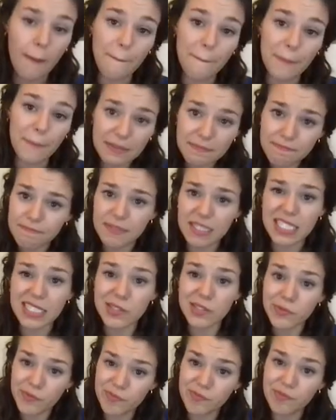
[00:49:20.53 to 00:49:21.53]
but
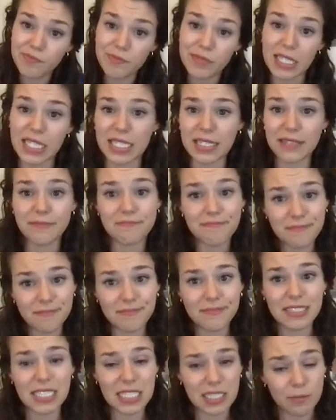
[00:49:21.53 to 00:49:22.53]
it's
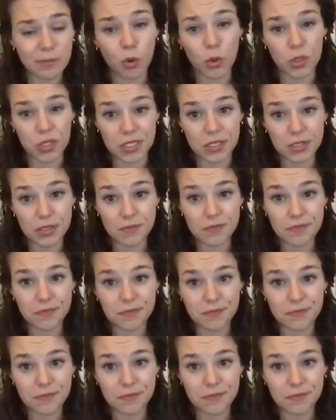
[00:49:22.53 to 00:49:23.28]
it's important.